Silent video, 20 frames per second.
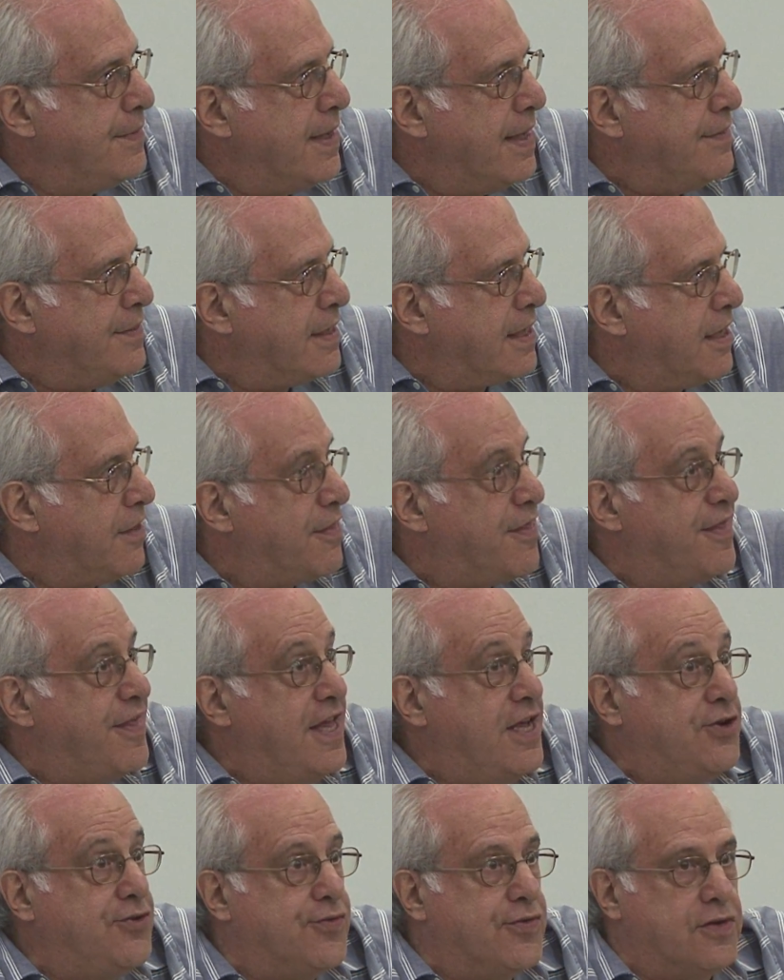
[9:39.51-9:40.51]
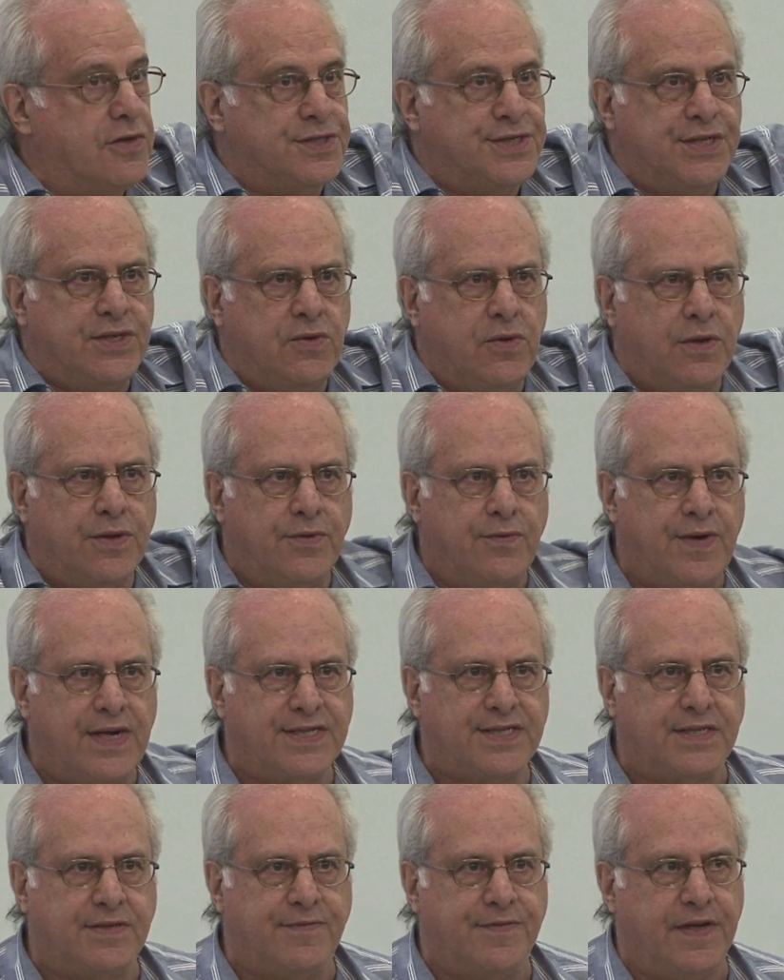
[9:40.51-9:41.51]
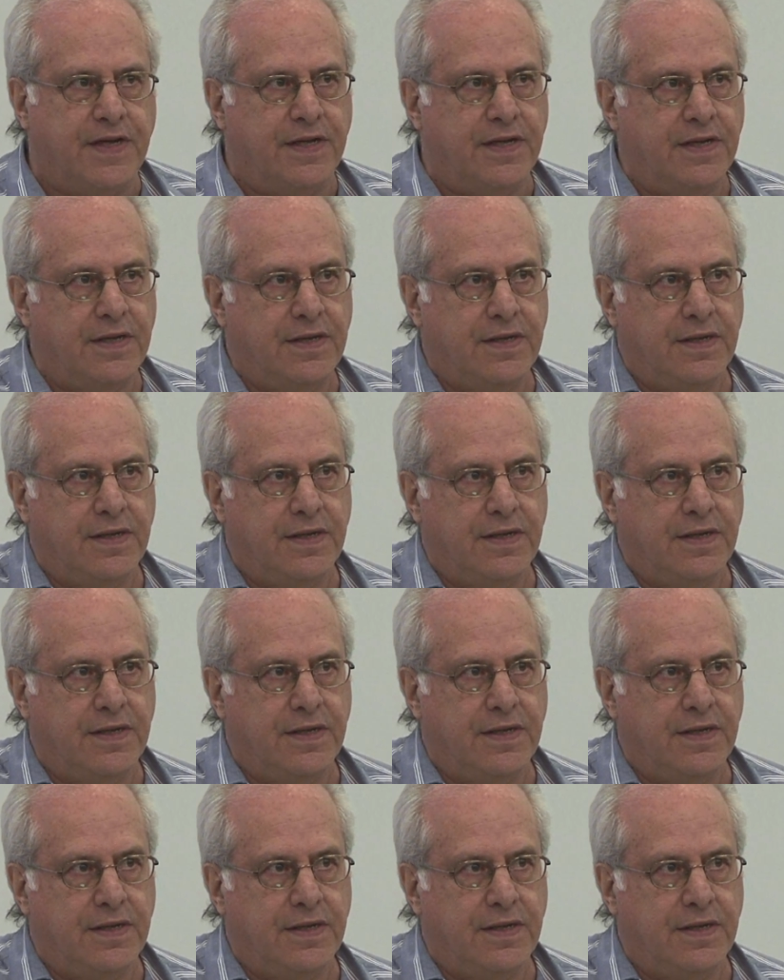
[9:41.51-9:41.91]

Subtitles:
and the cathedrals and all the rest of it.